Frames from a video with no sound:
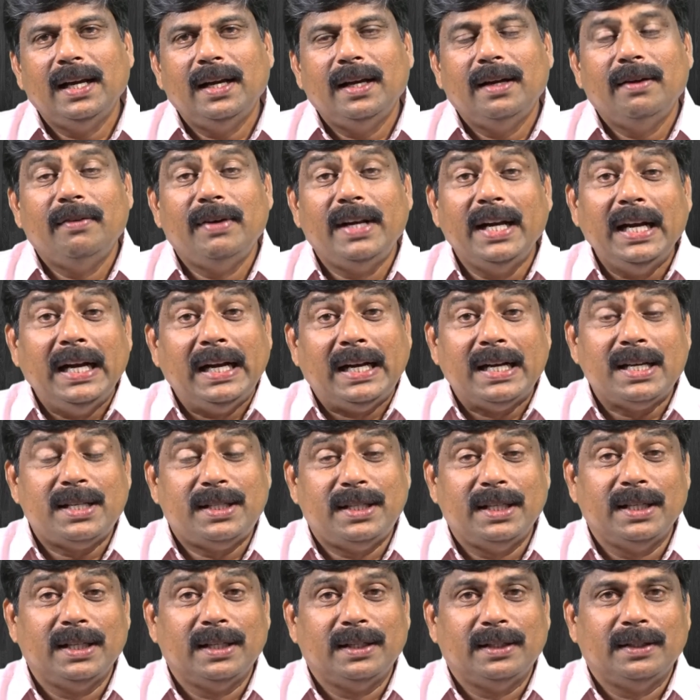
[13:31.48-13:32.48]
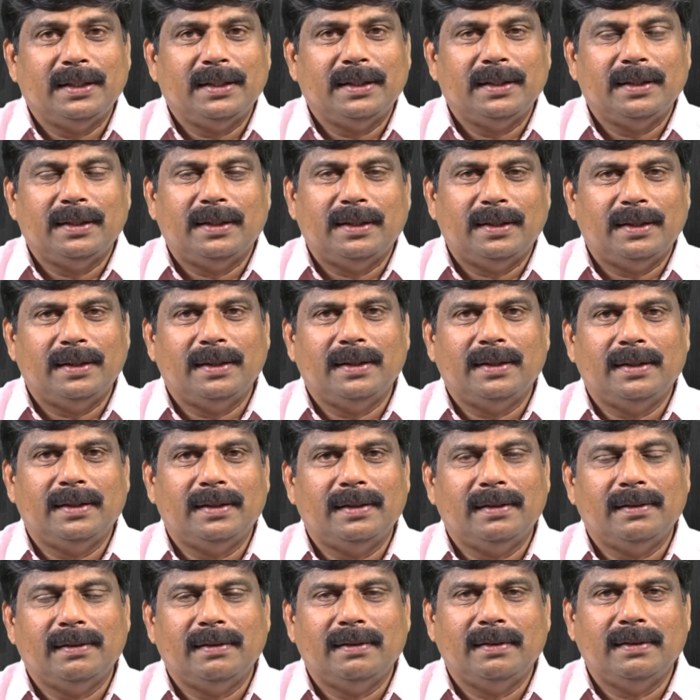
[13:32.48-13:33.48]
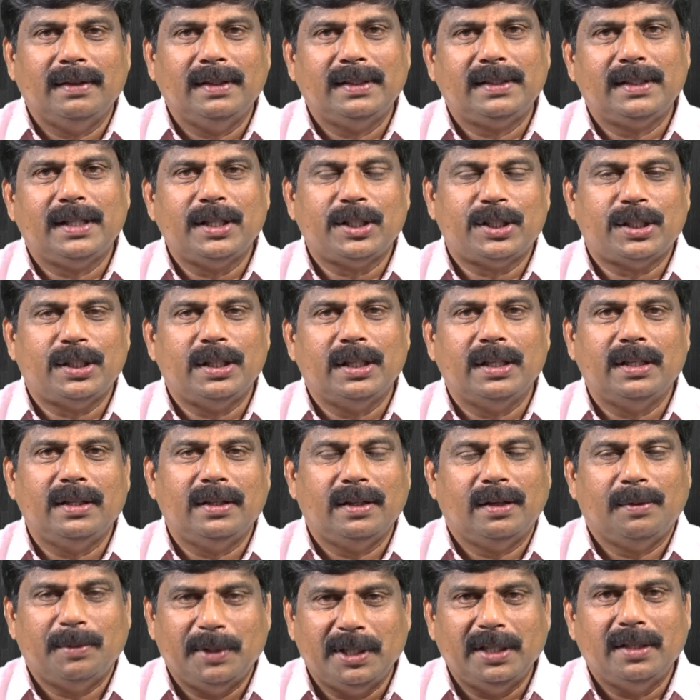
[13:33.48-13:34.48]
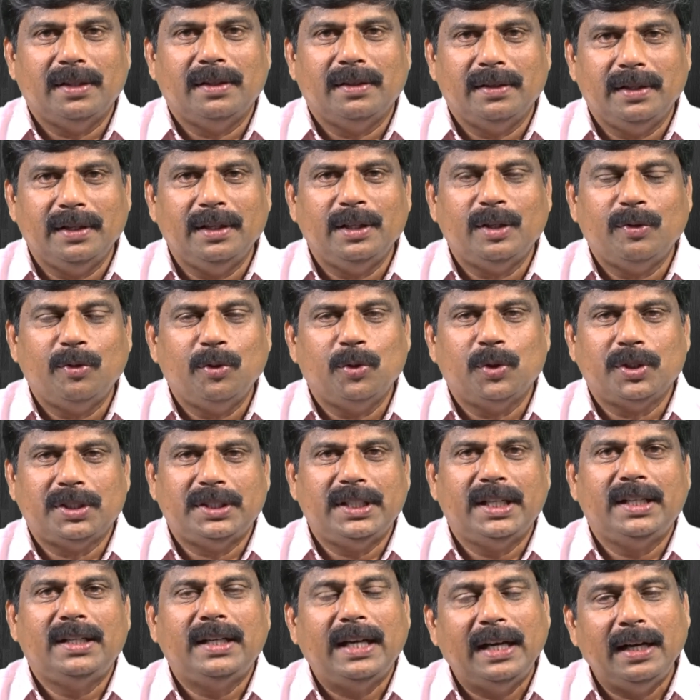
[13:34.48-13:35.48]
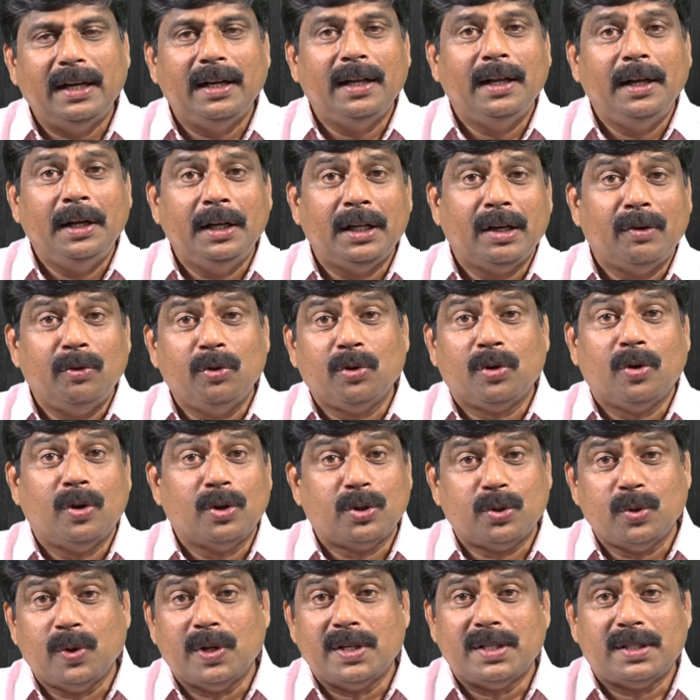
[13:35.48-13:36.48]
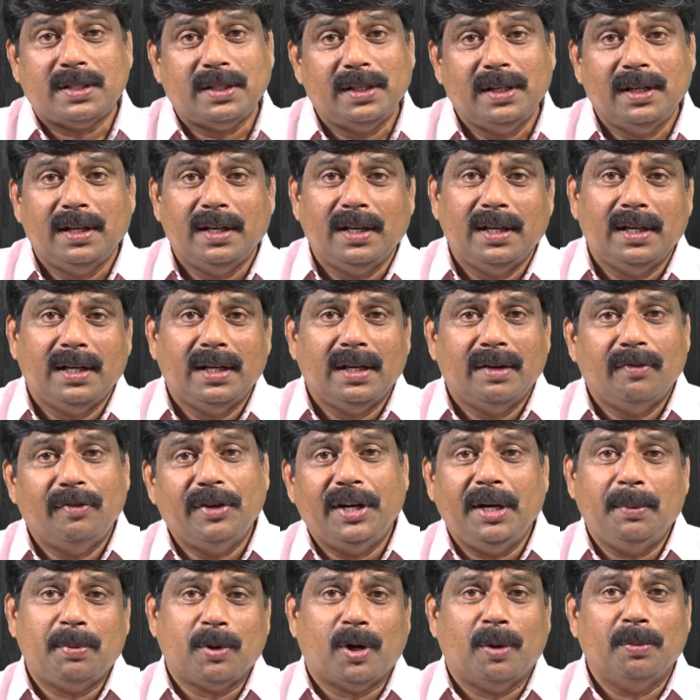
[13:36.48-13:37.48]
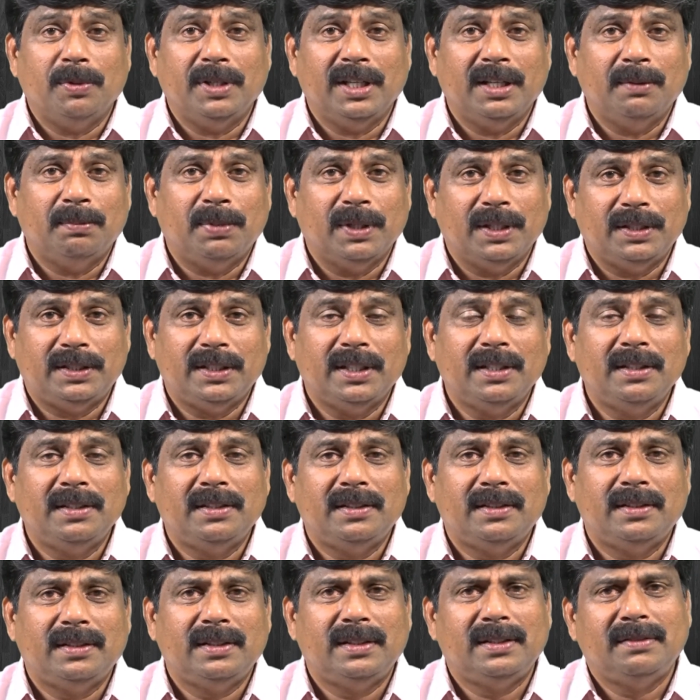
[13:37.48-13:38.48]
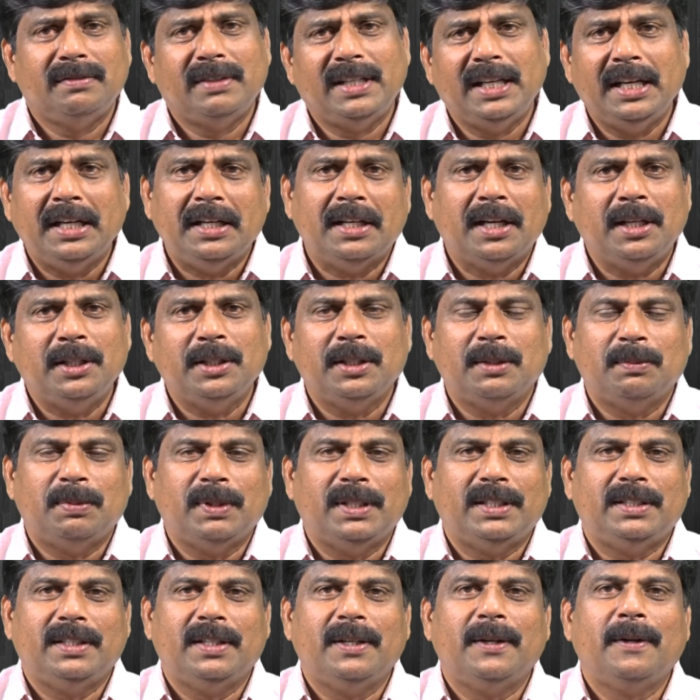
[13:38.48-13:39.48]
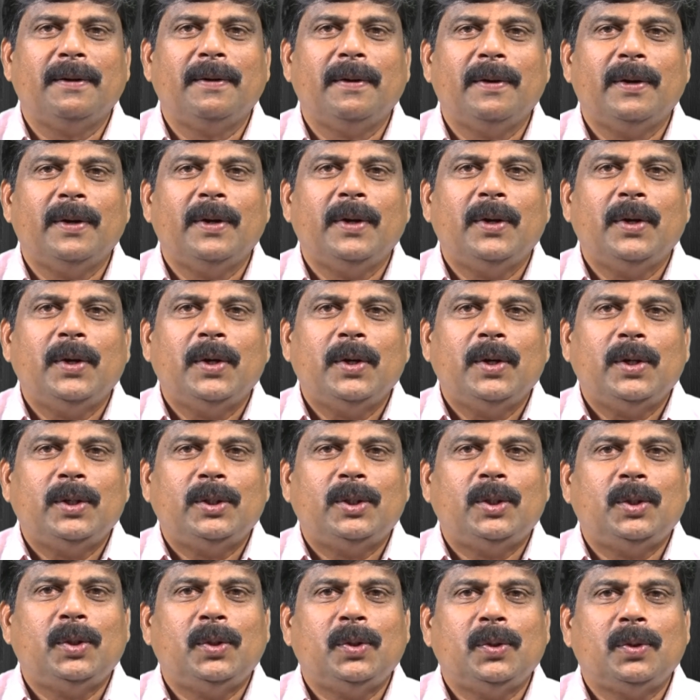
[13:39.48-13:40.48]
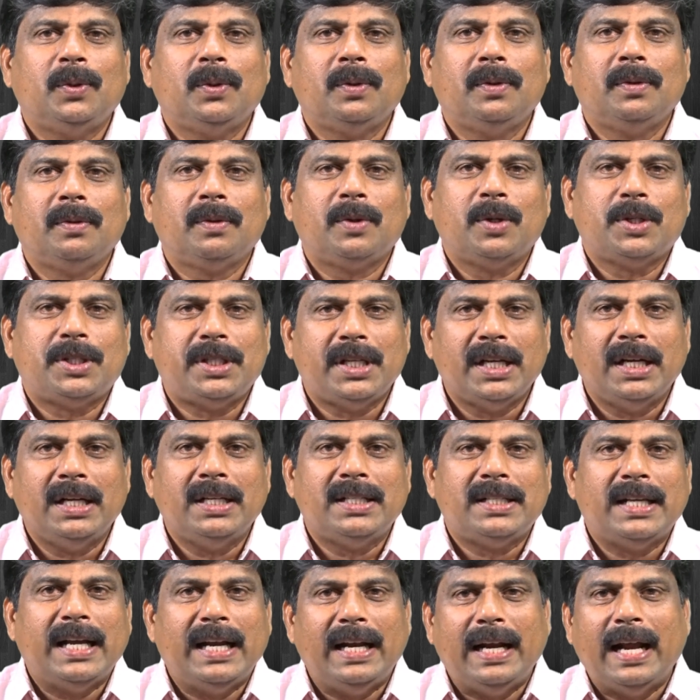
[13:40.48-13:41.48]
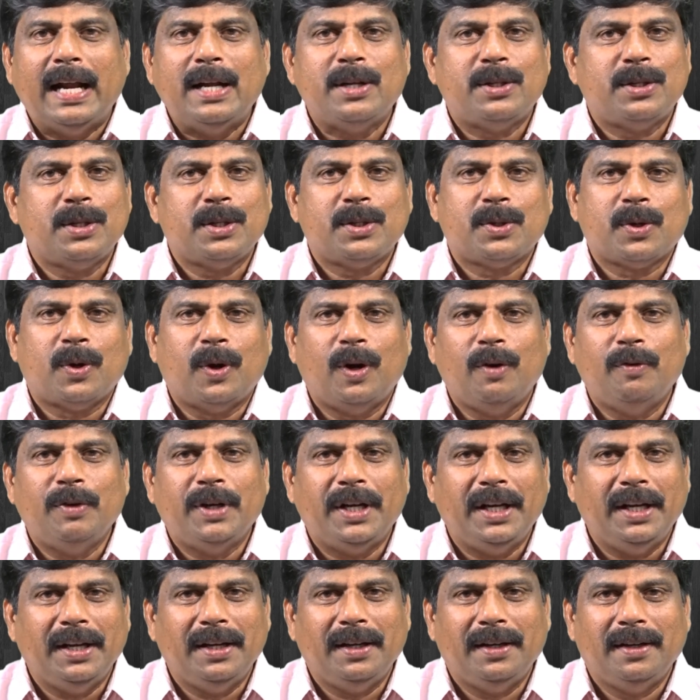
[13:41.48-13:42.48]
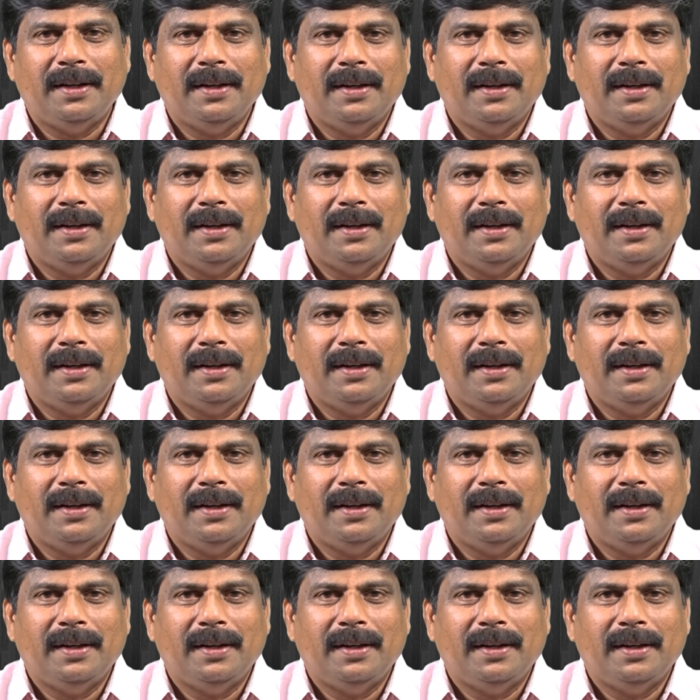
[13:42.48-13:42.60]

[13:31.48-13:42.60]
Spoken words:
Very interesting discussion, interviews. That interviewer also was very prominent person, a very intelligent person. So the questions and answers are all very